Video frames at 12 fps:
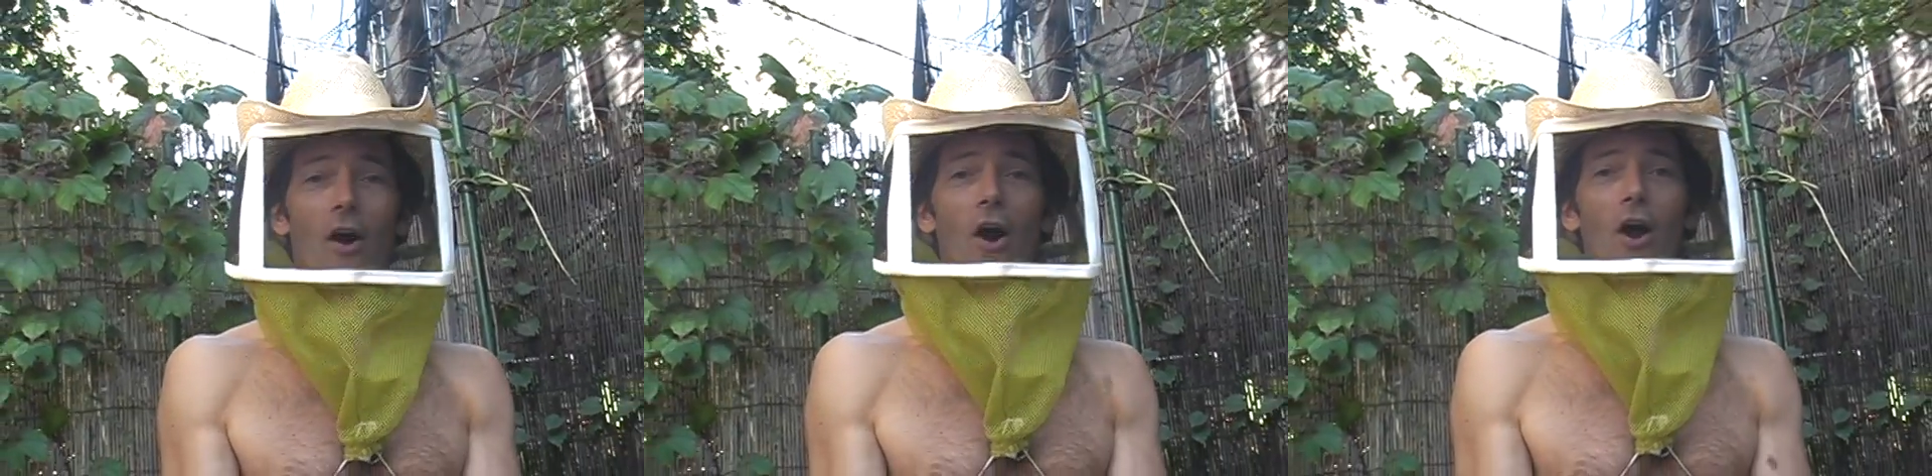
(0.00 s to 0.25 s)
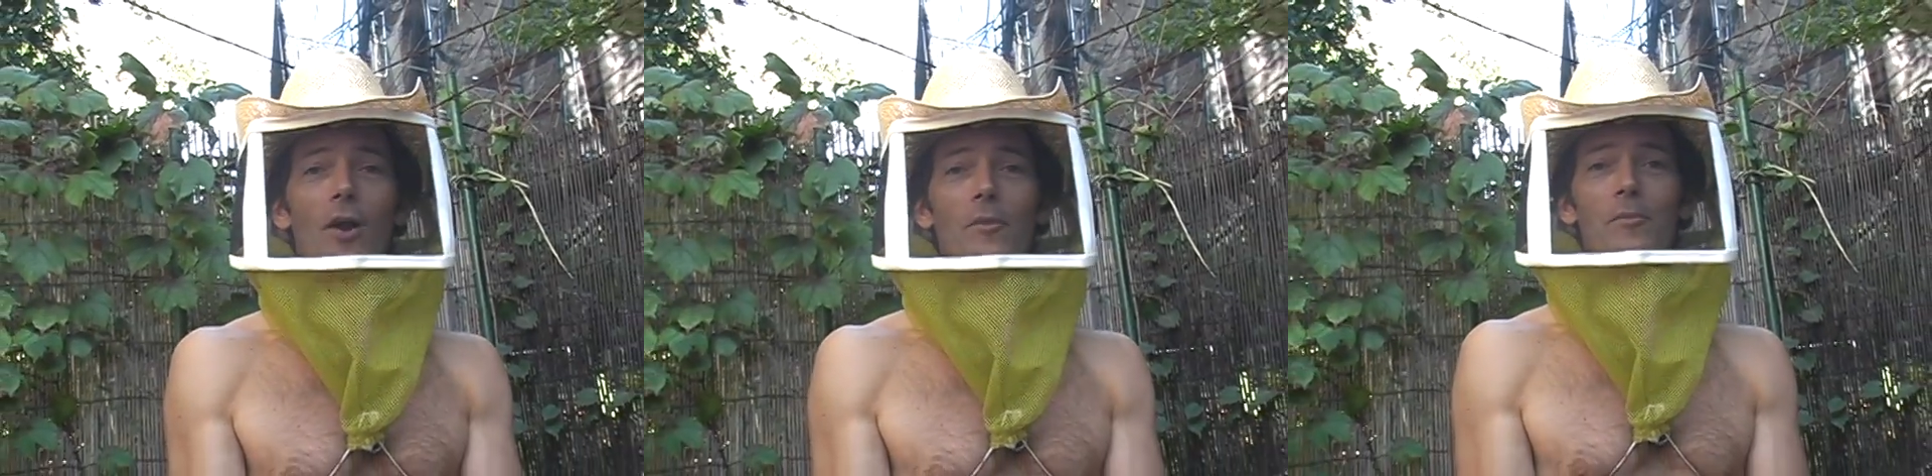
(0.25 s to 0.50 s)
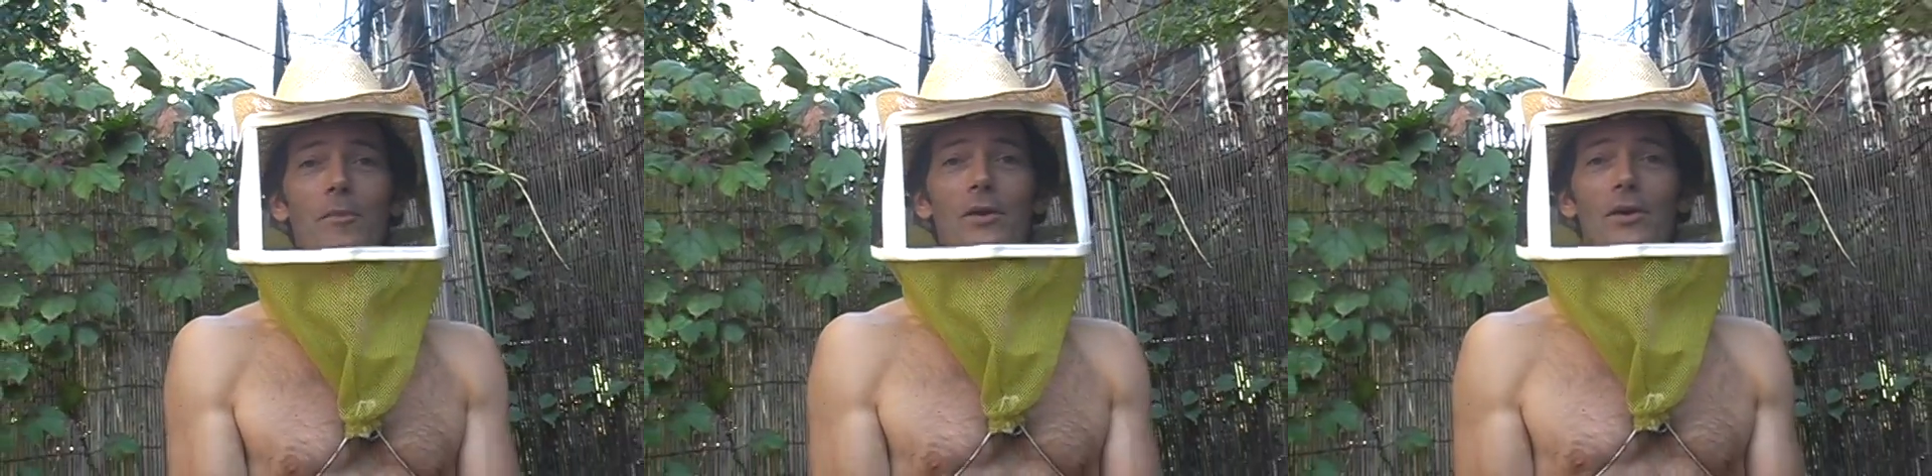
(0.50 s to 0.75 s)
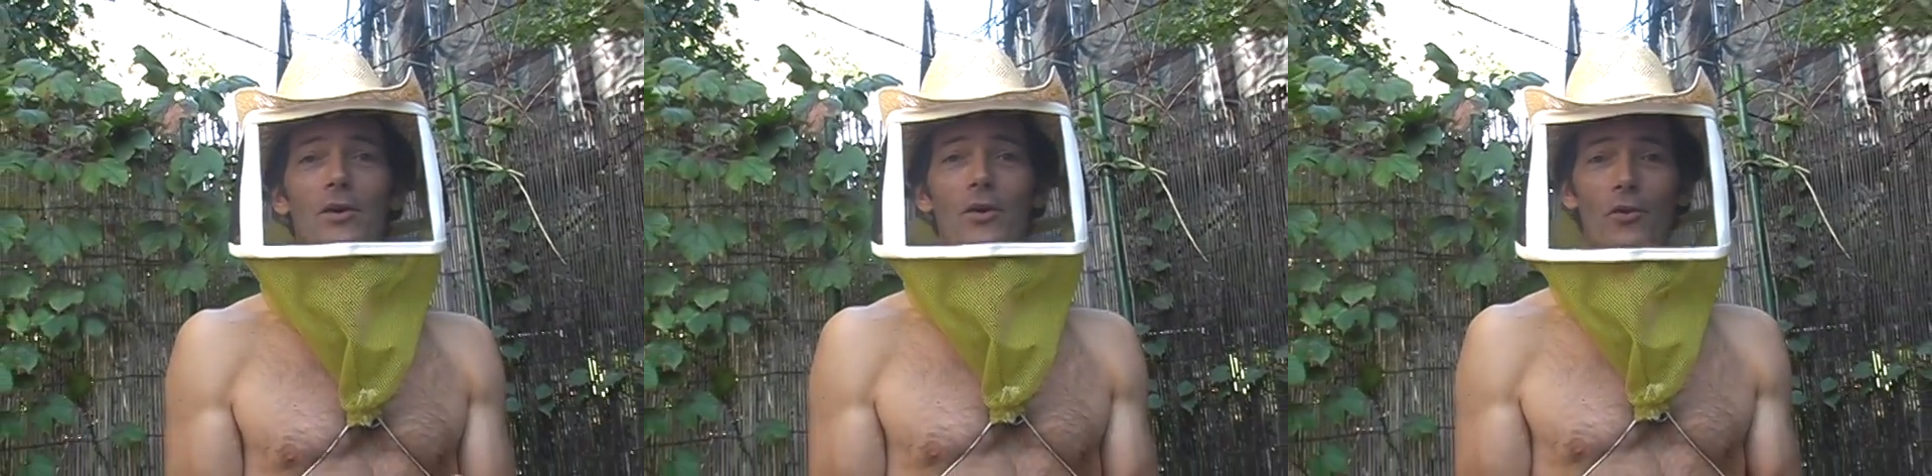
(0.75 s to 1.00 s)
arm
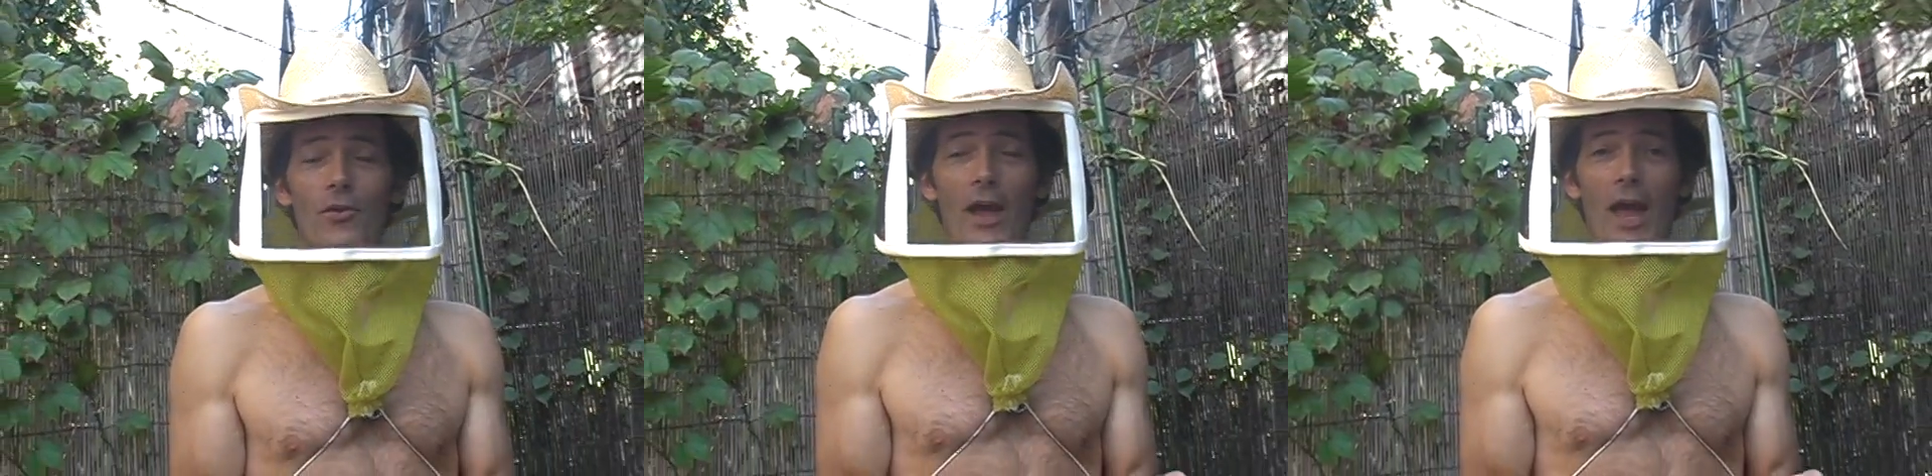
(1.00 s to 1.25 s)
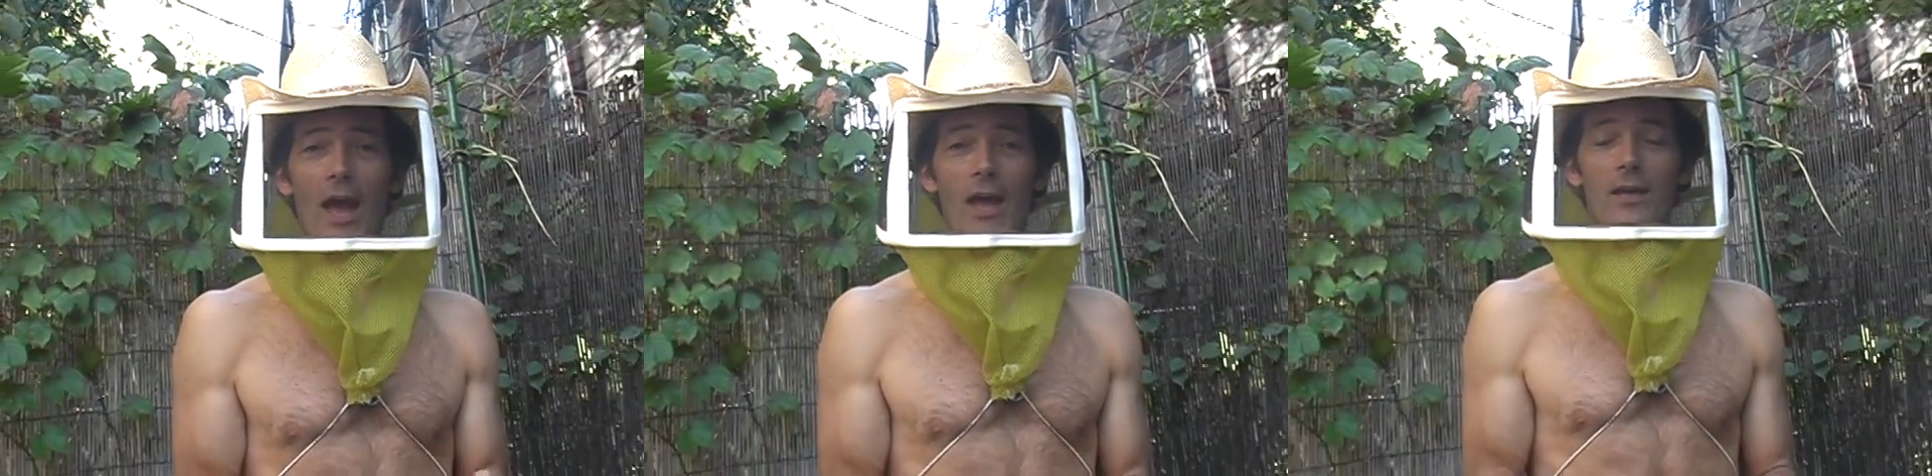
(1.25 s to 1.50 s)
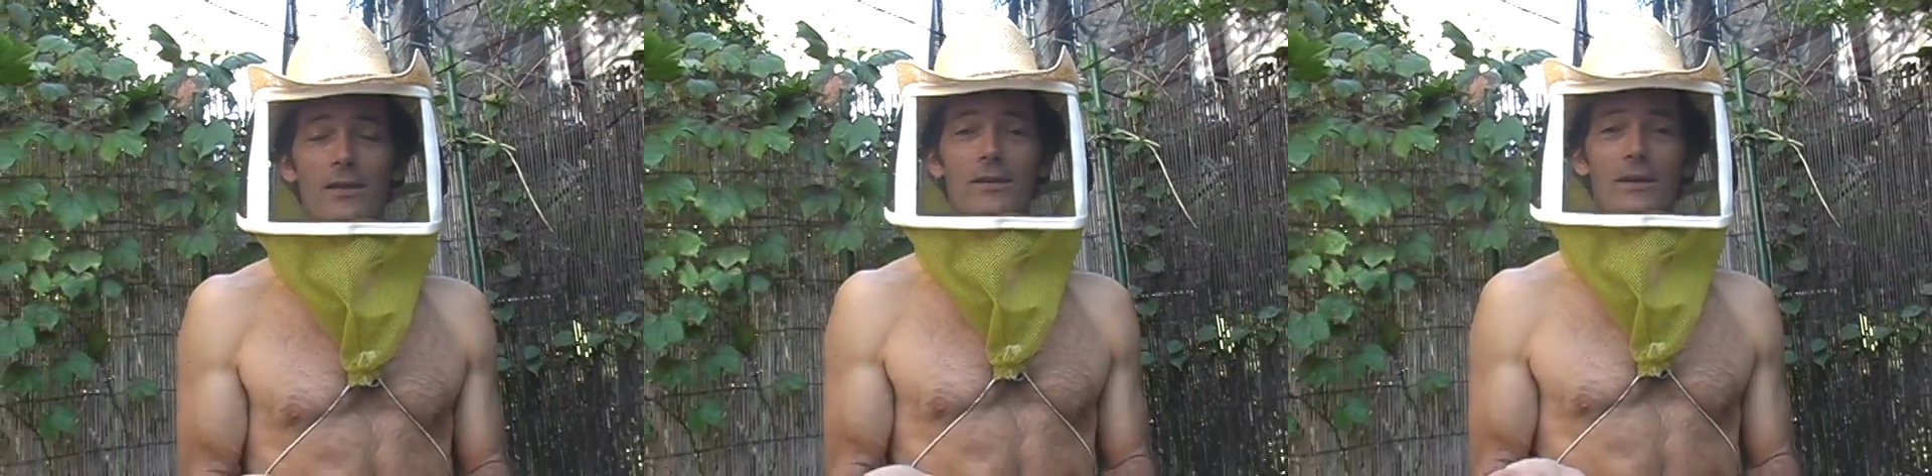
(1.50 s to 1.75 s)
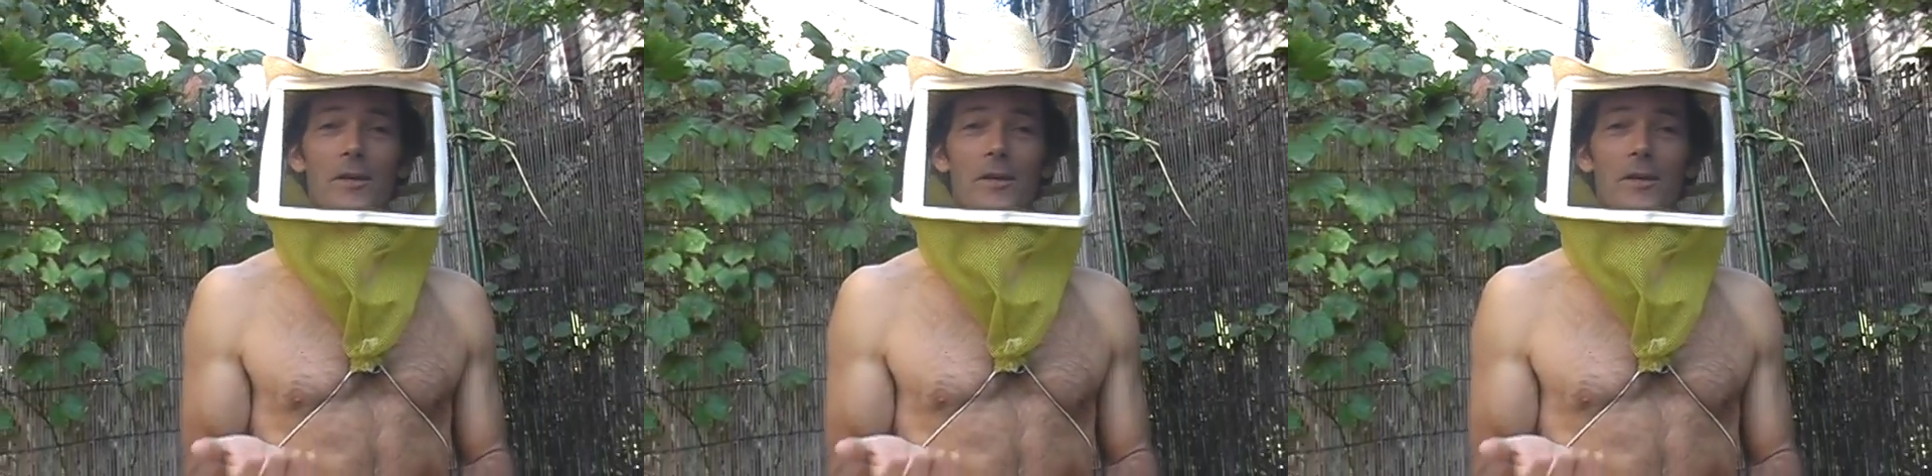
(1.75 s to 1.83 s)
or the hand,